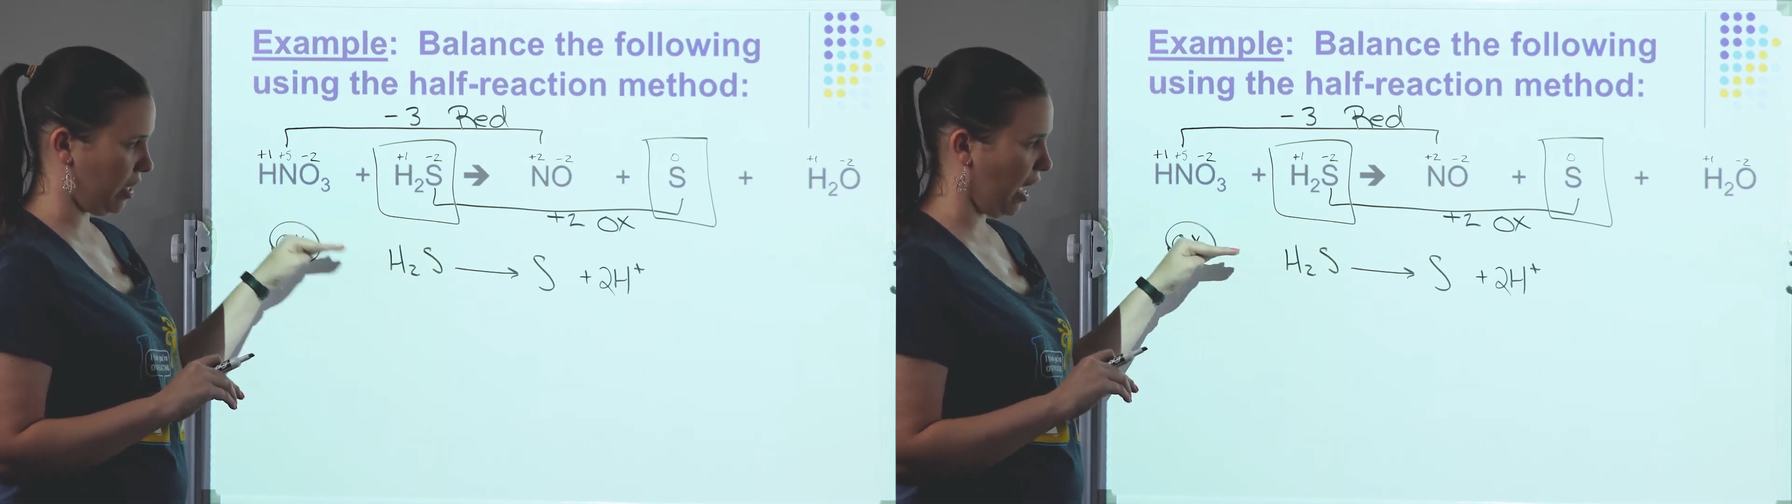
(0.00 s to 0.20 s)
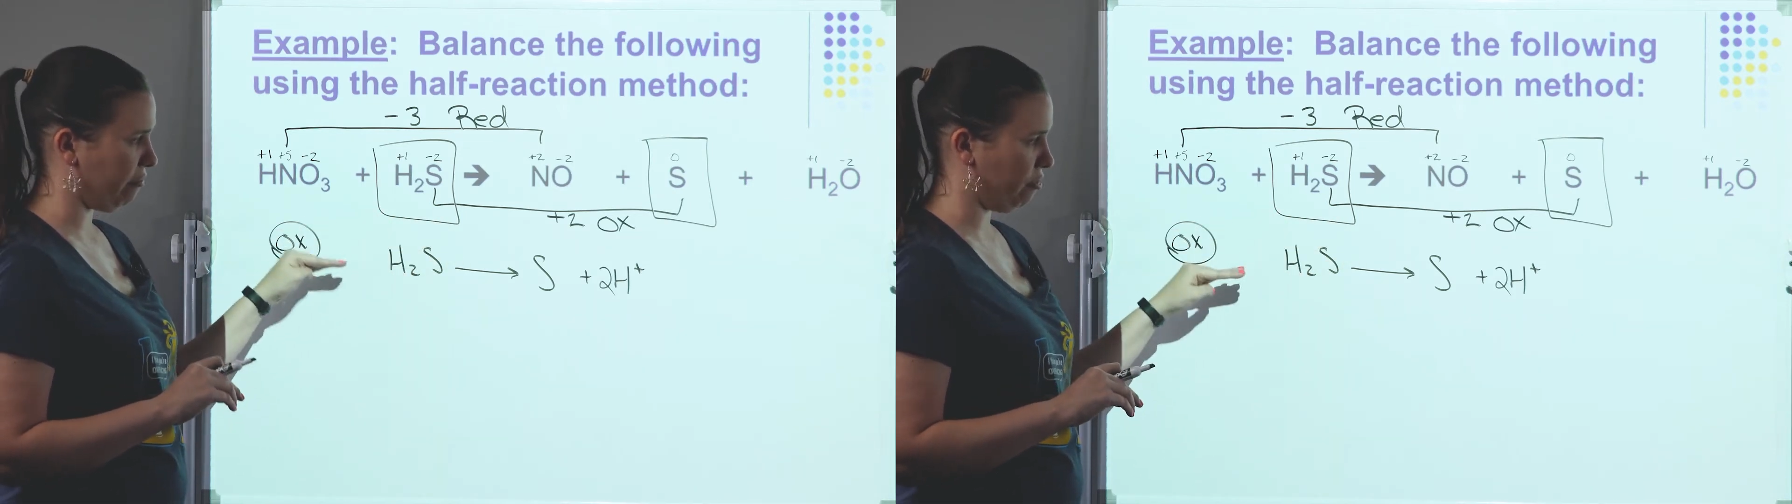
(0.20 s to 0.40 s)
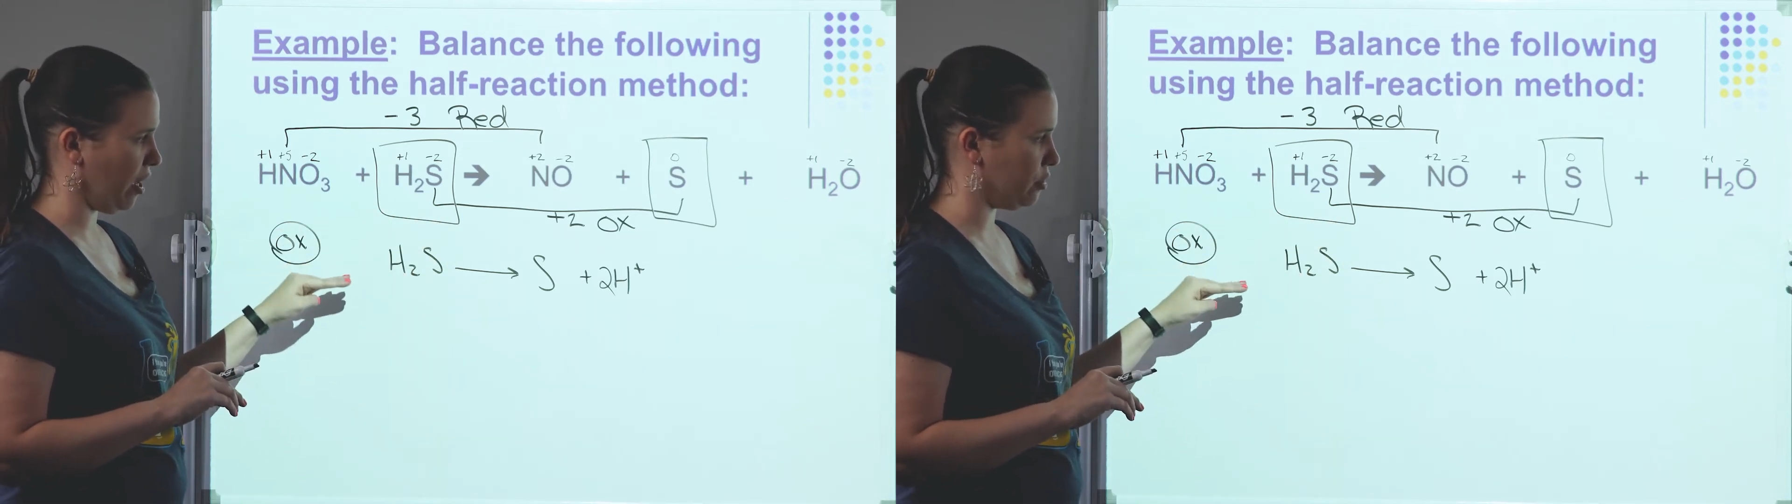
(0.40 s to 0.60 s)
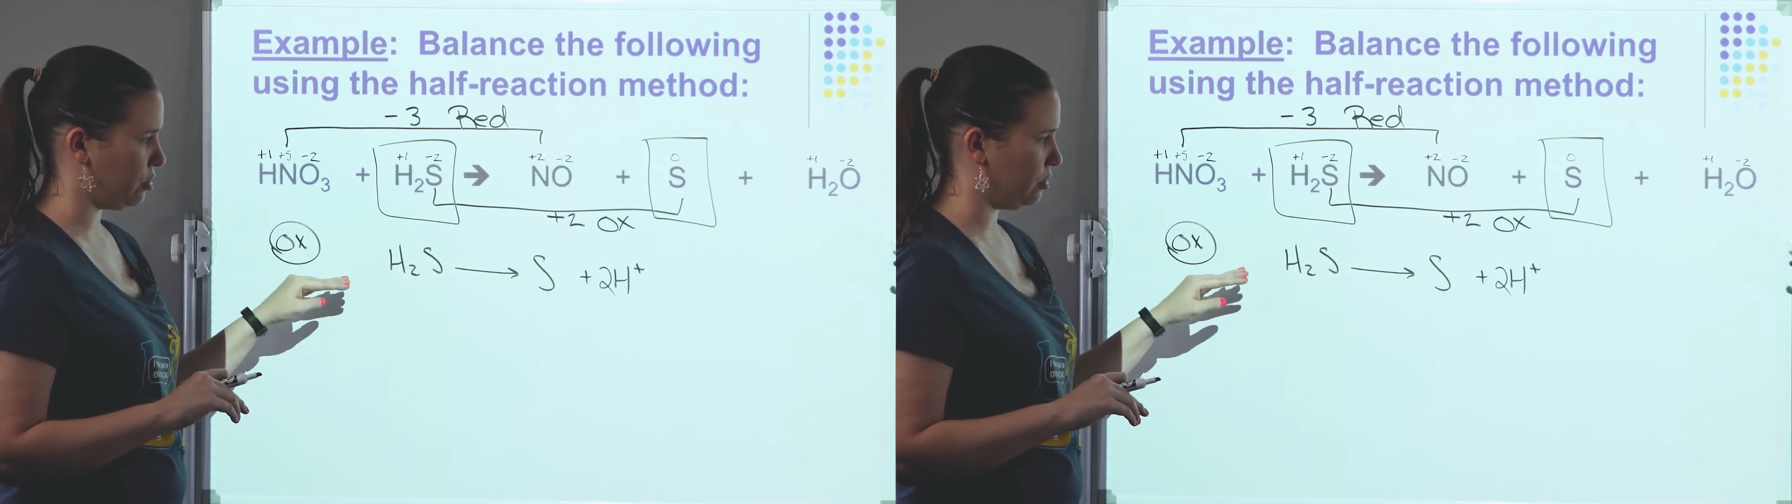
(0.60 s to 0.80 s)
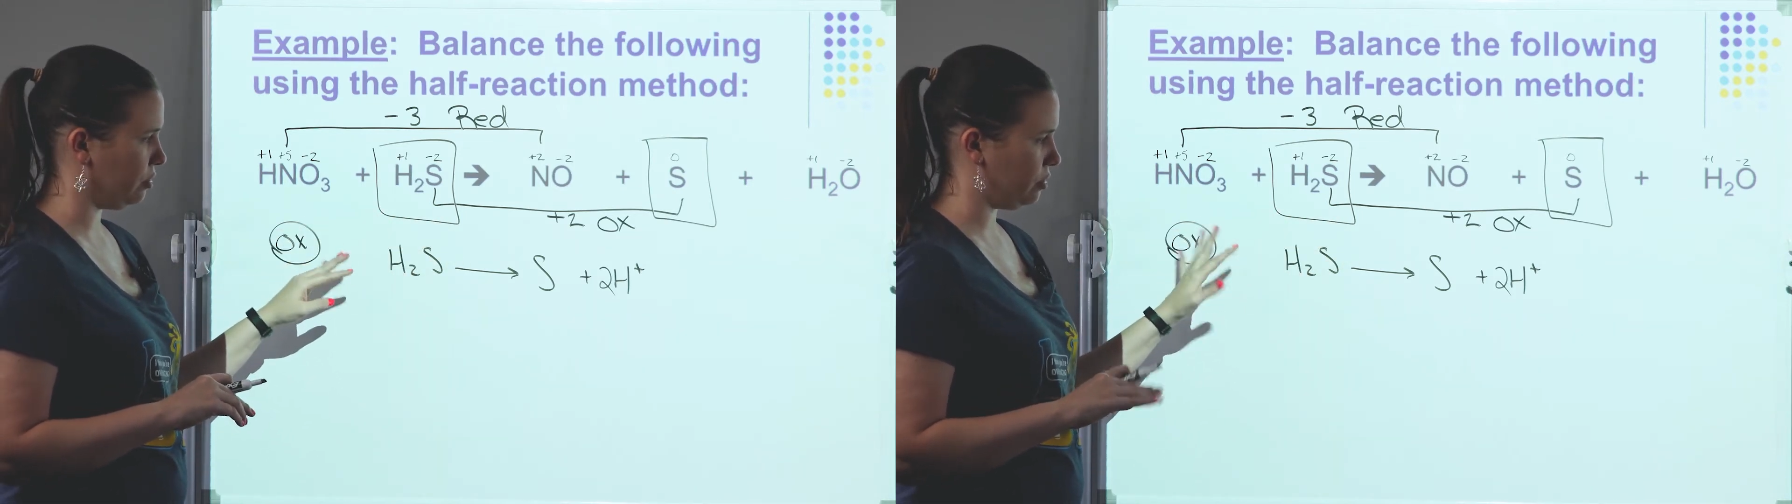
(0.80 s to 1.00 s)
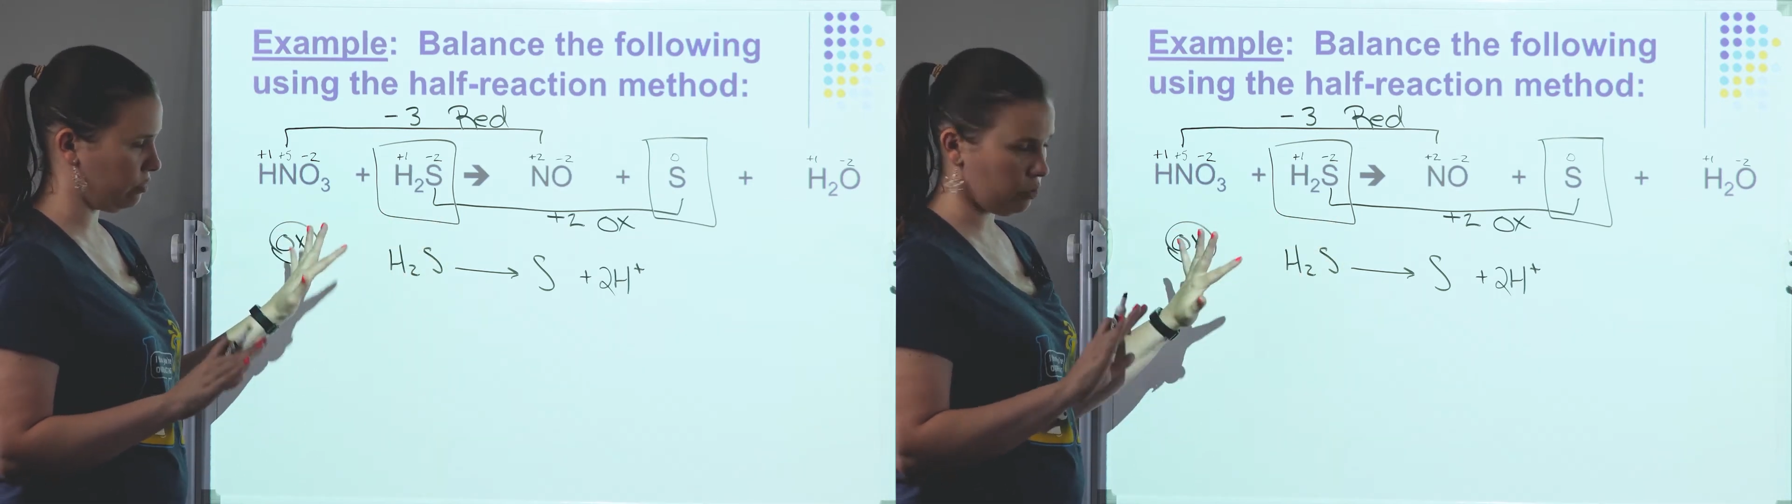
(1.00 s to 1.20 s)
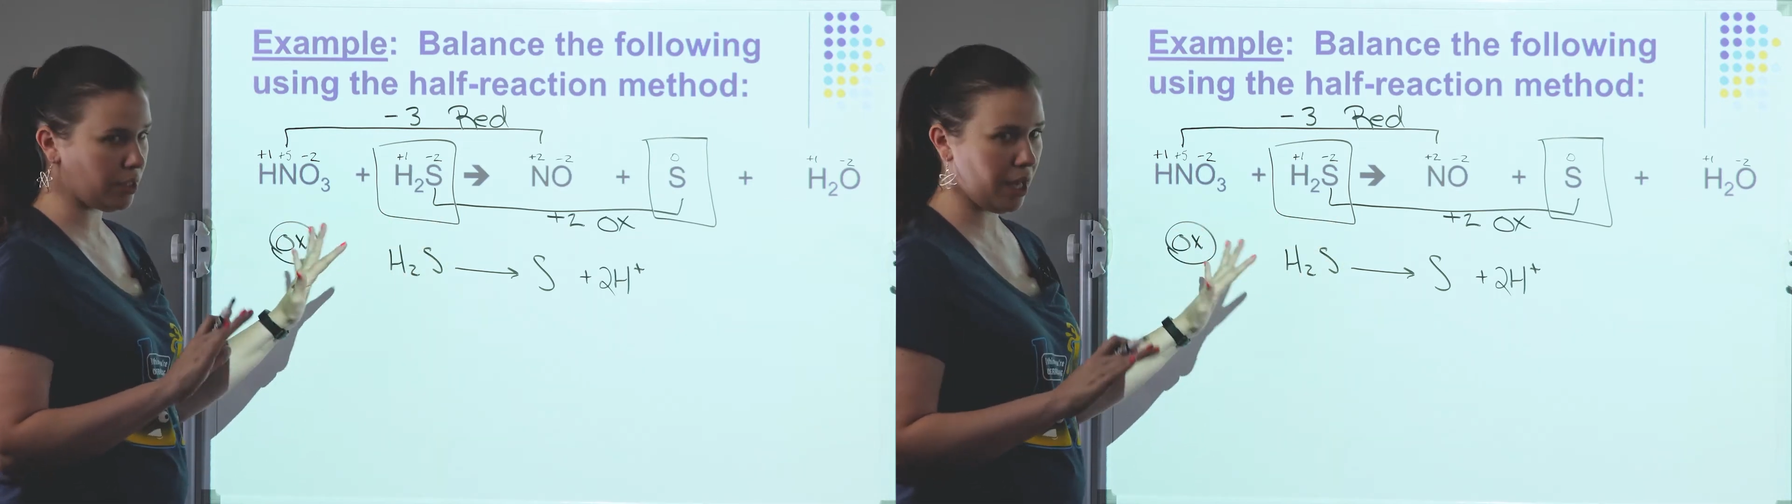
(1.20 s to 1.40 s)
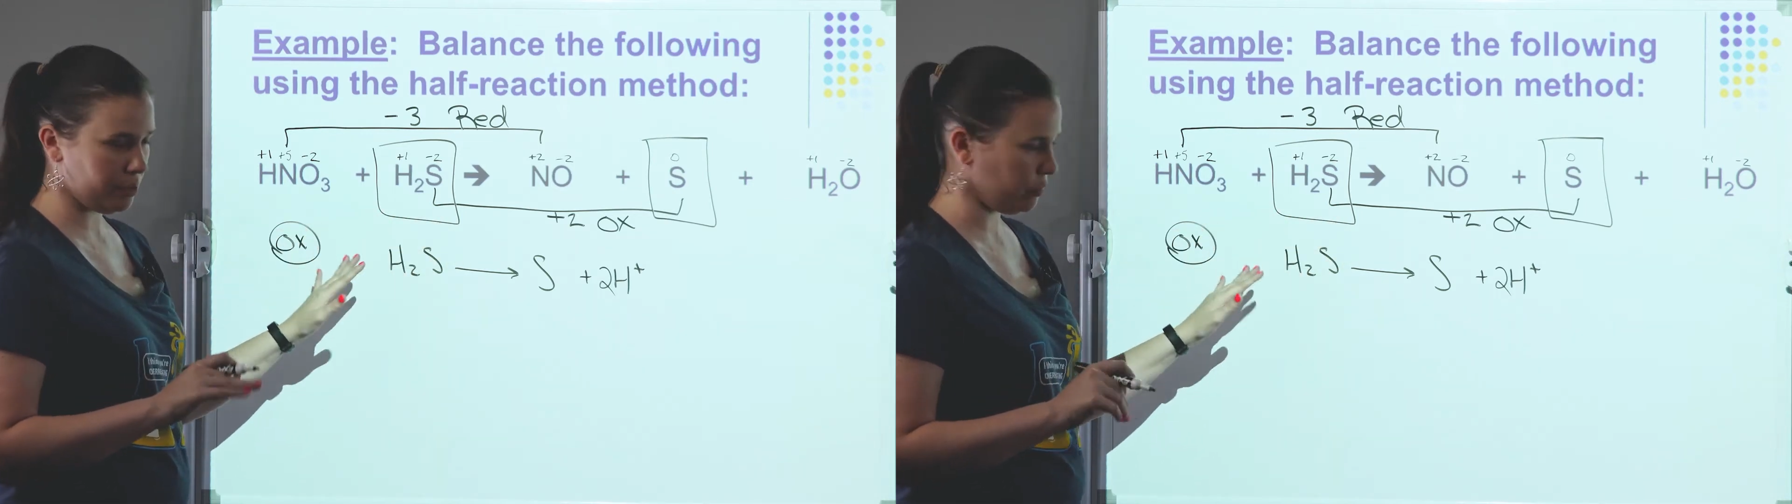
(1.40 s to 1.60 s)
the half reaction as far
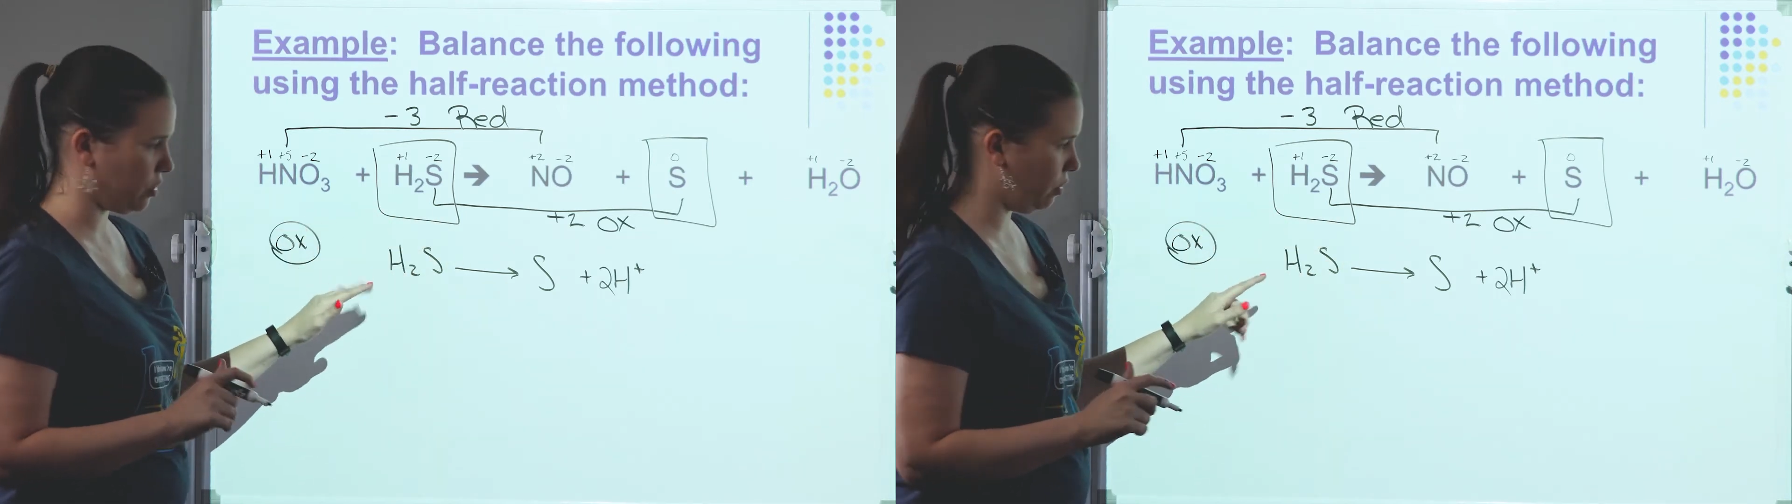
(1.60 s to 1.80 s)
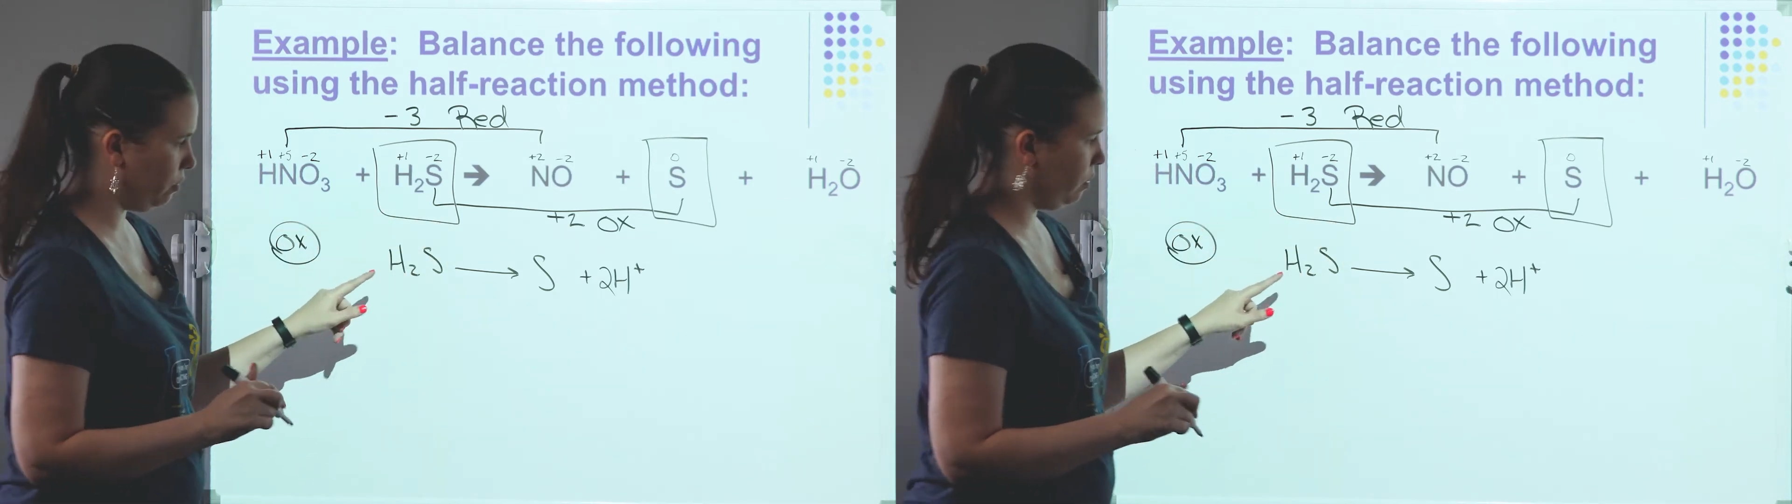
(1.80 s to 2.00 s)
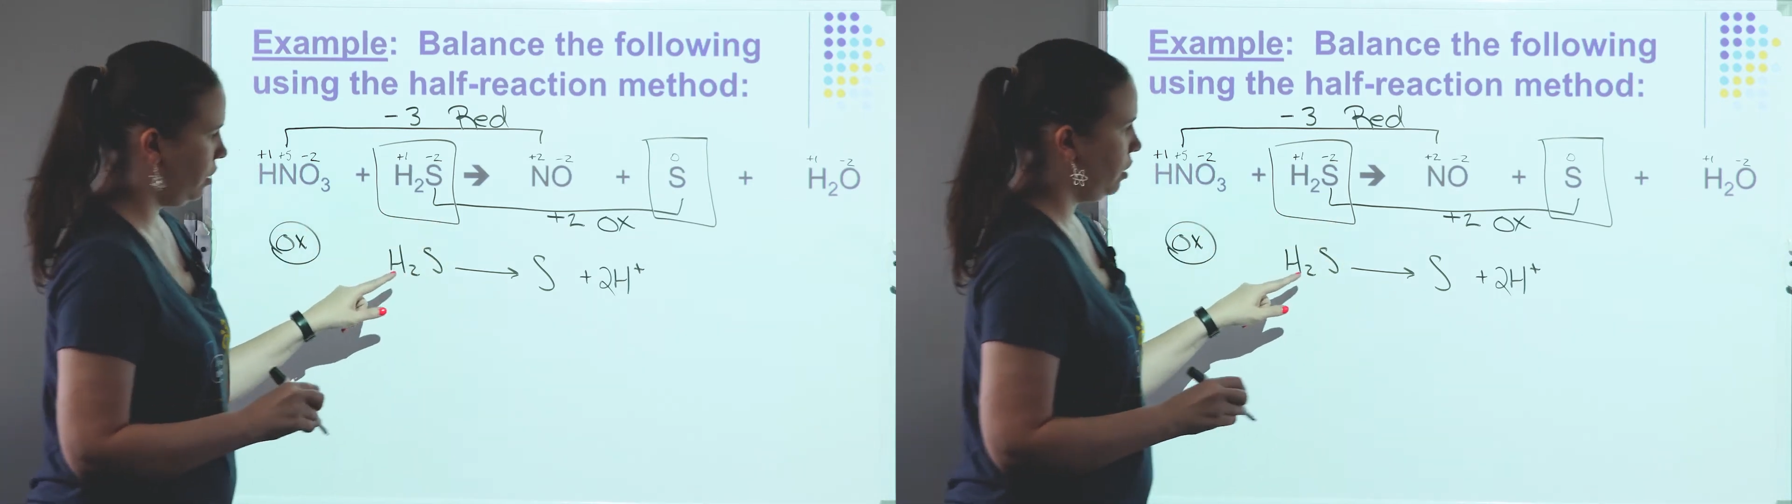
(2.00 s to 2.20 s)
as atoms go.